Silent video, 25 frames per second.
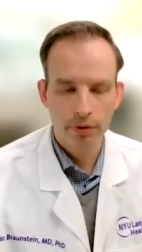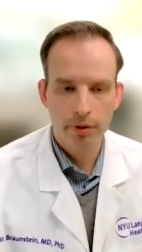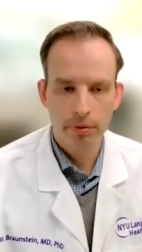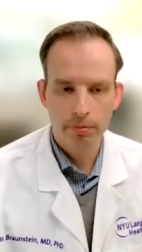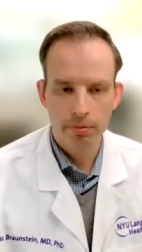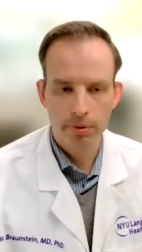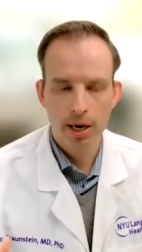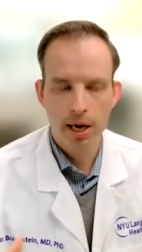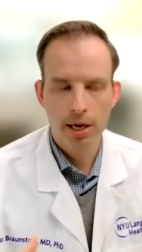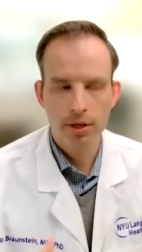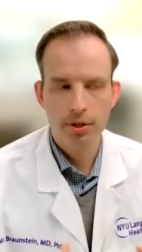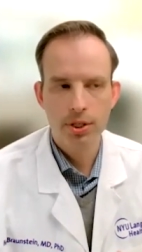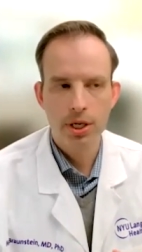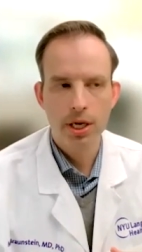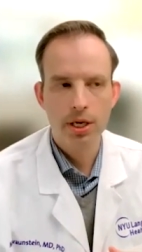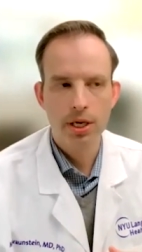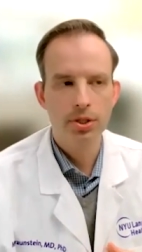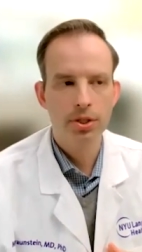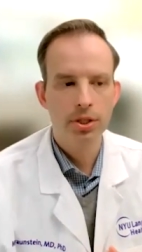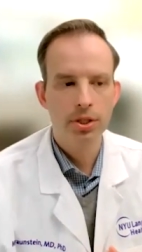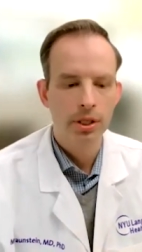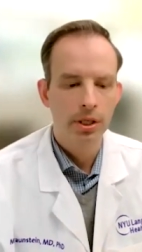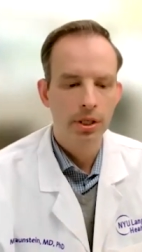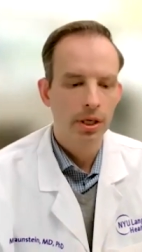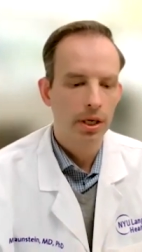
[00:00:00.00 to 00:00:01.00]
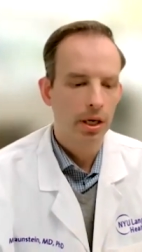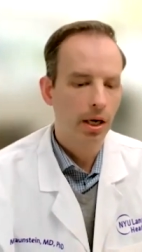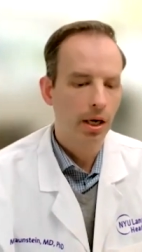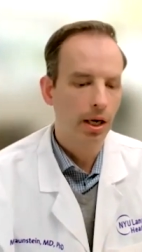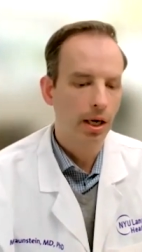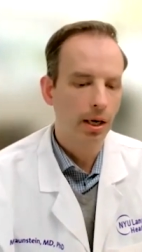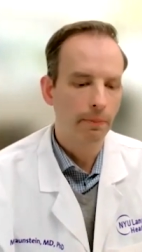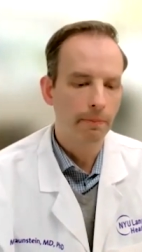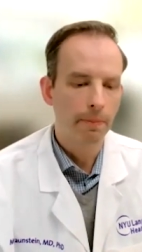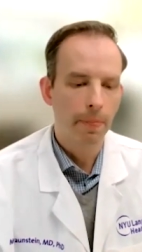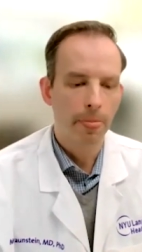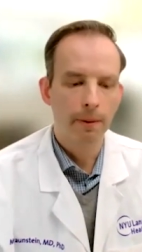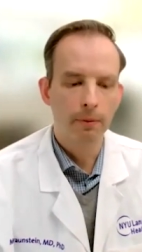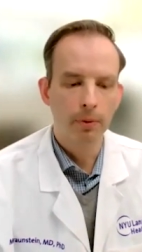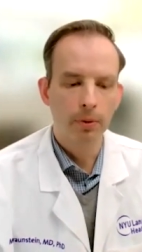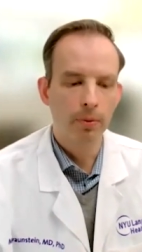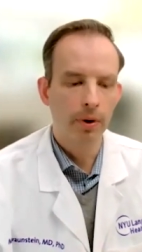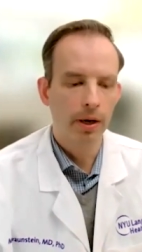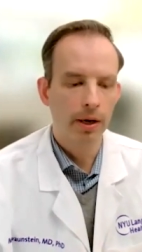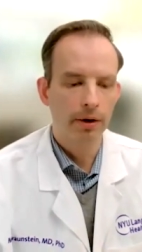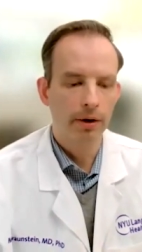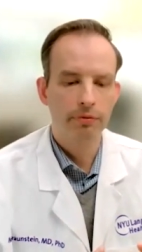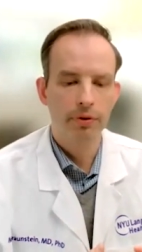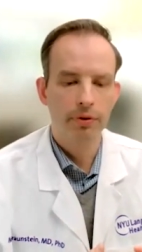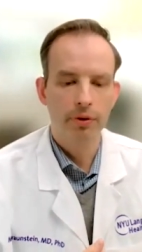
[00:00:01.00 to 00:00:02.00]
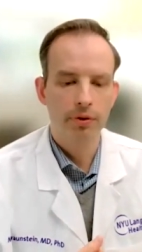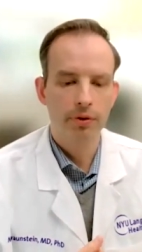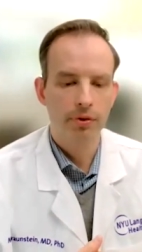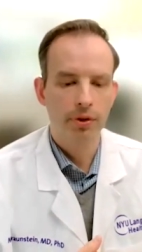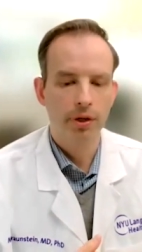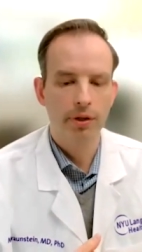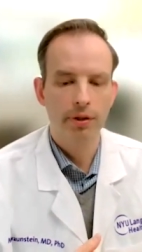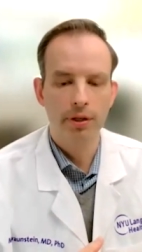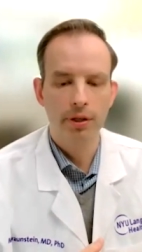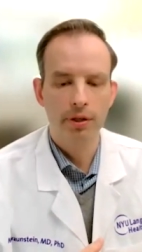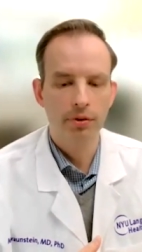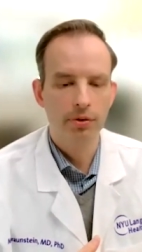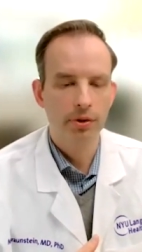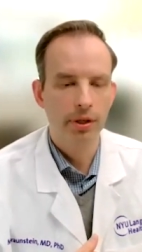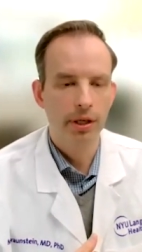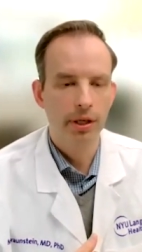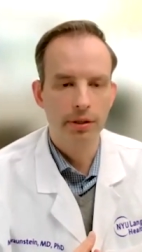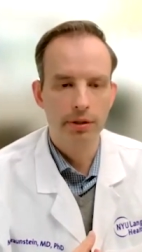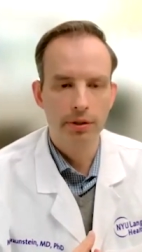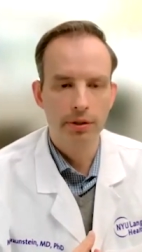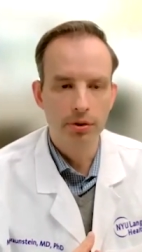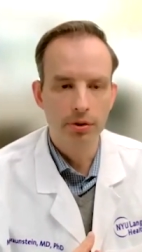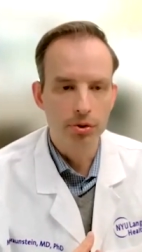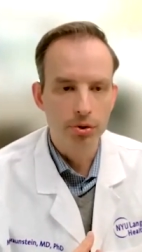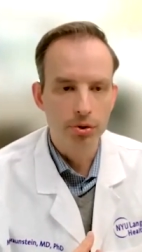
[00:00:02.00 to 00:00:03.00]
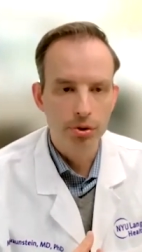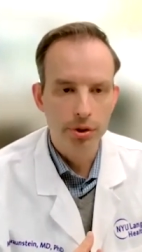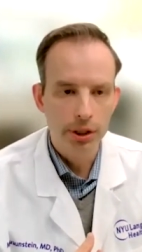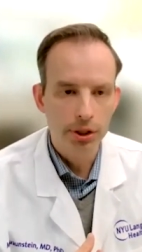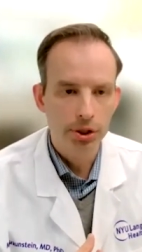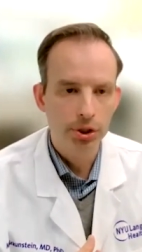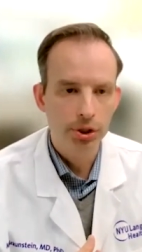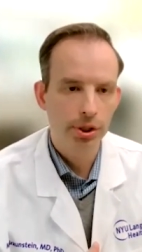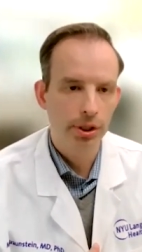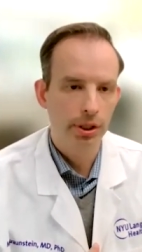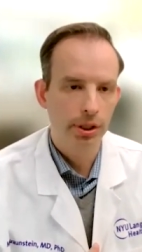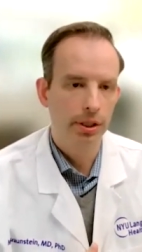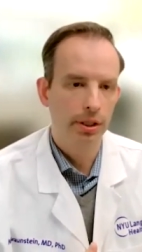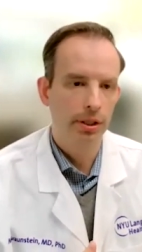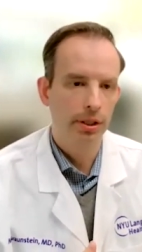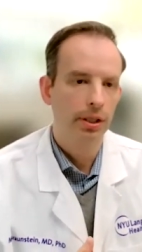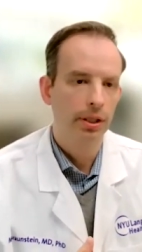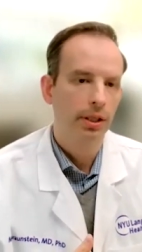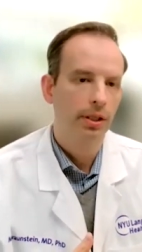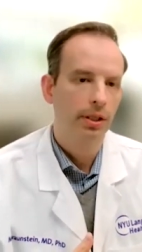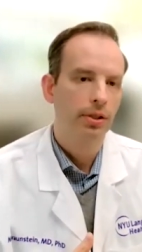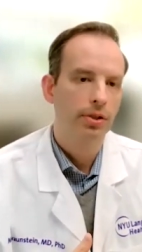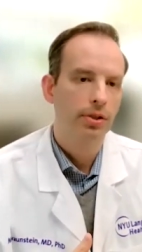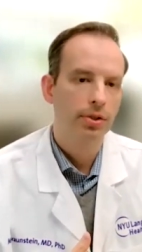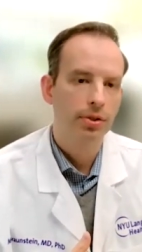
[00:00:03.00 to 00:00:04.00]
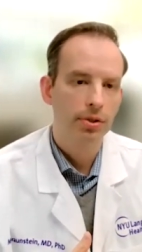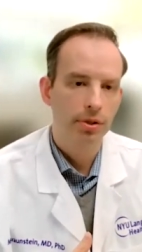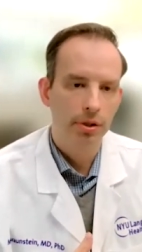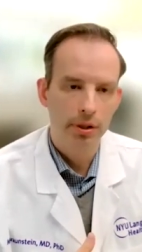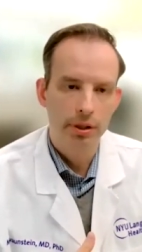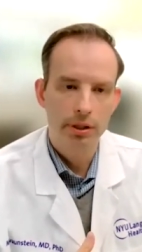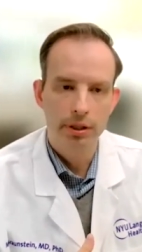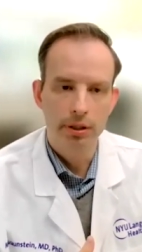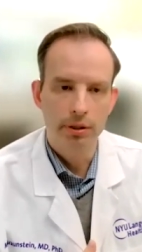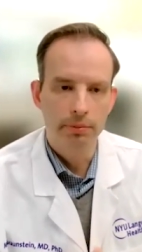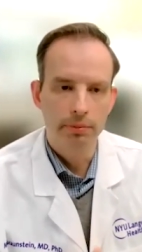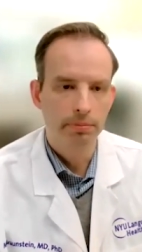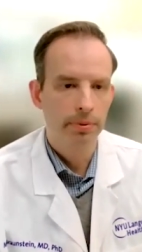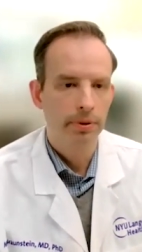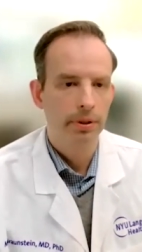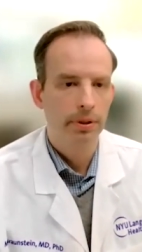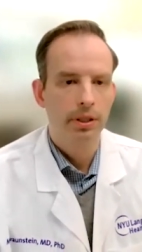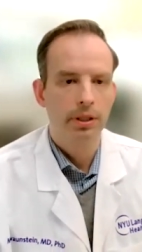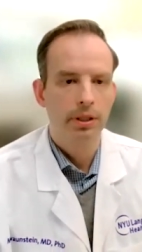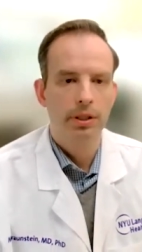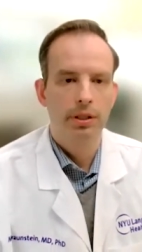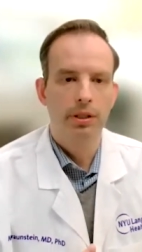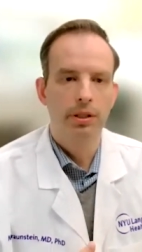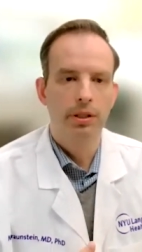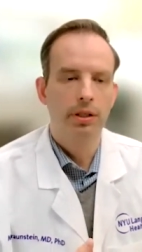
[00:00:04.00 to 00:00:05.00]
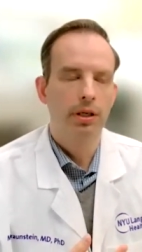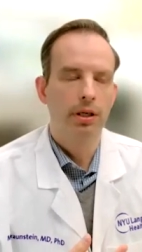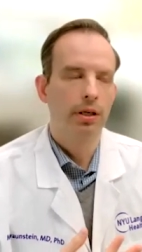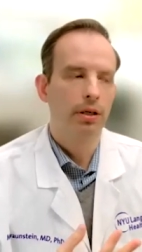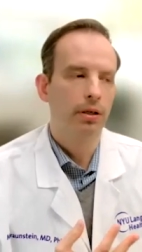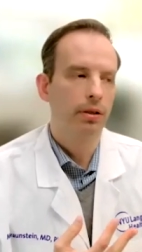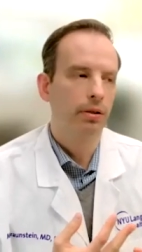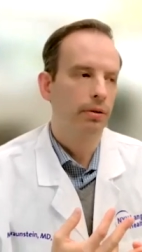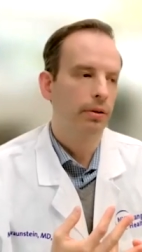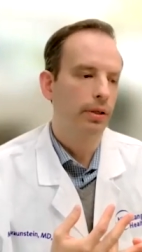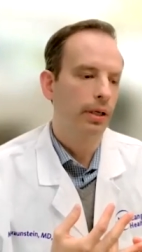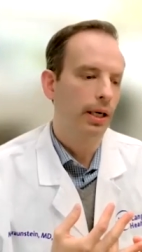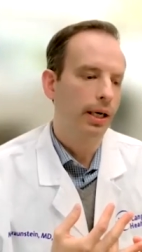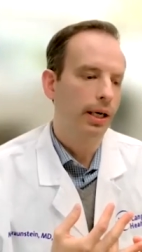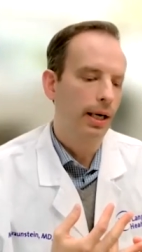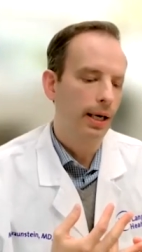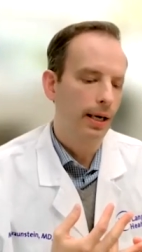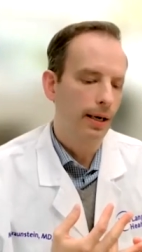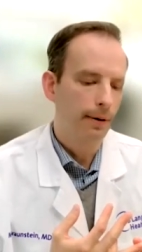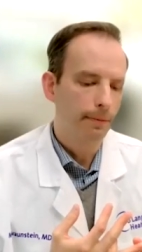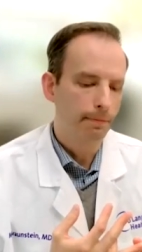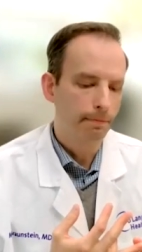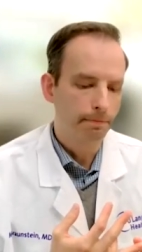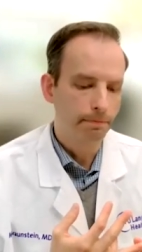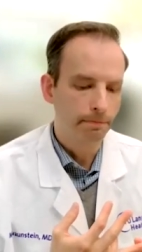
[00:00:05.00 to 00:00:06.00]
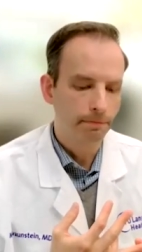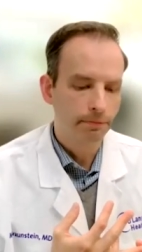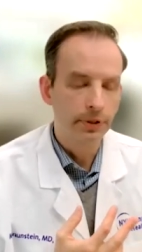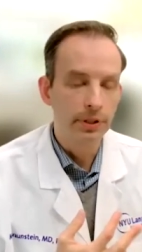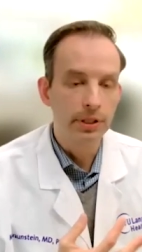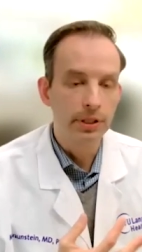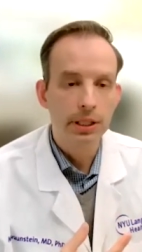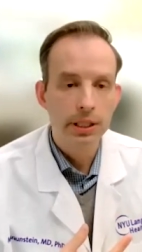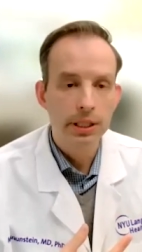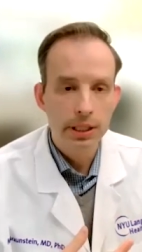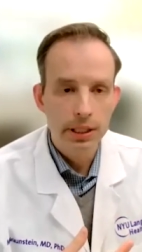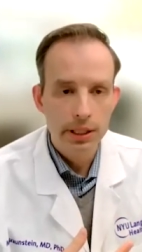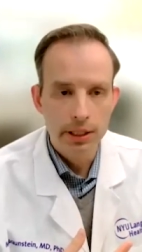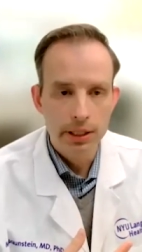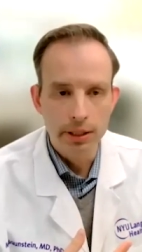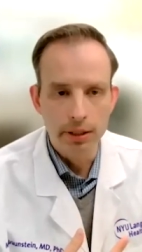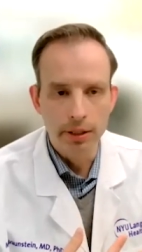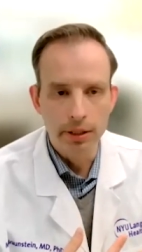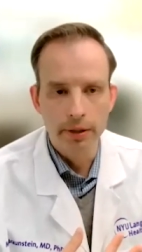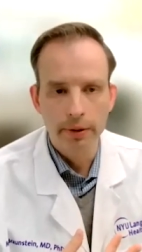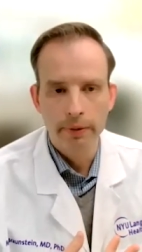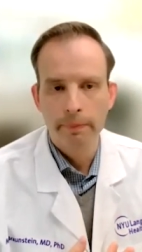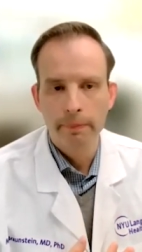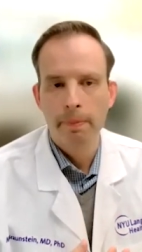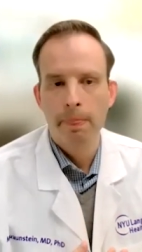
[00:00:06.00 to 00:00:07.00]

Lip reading: the process, we want to focus on things like nutrition, sleep, fatigue,